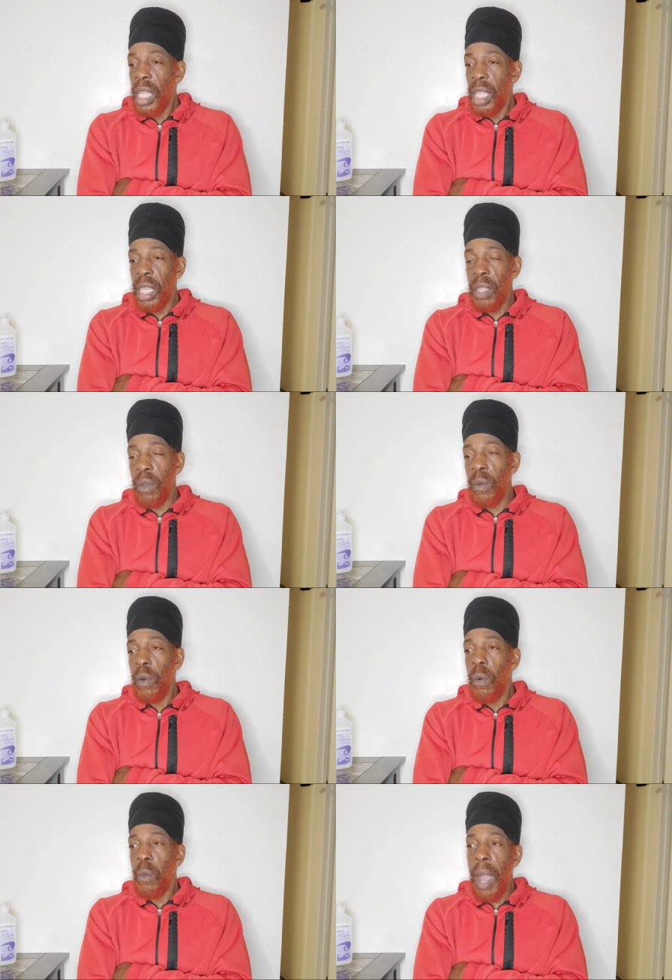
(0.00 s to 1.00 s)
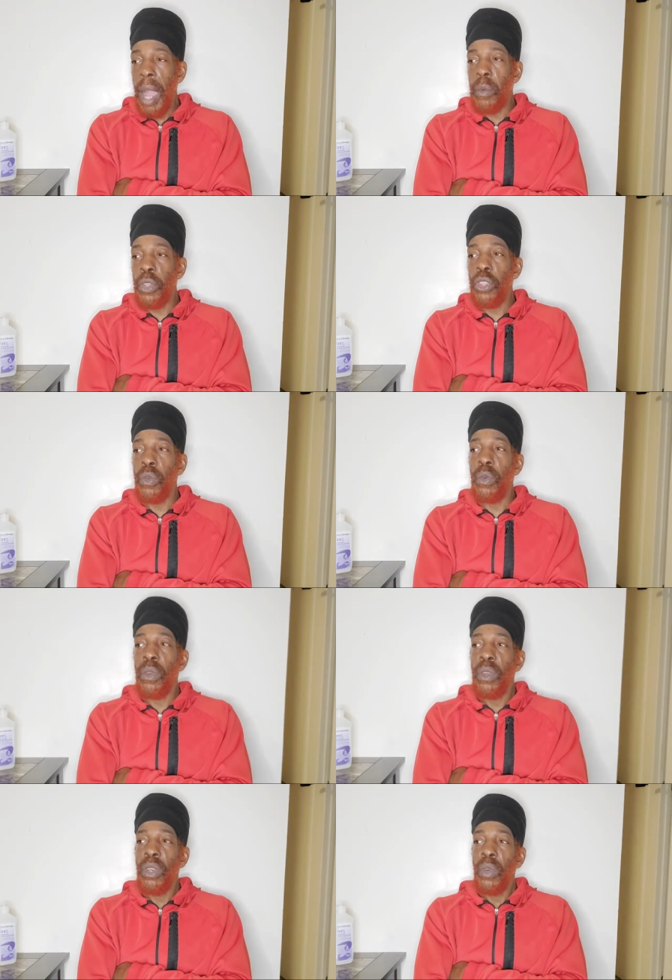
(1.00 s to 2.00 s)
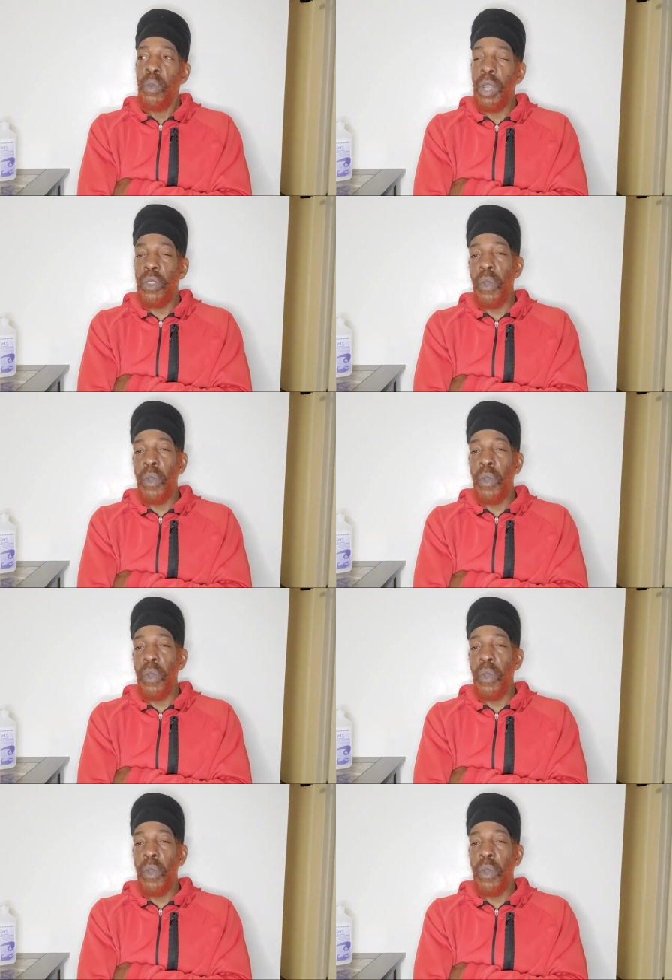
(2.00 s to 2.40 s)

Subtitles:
You know, why would you want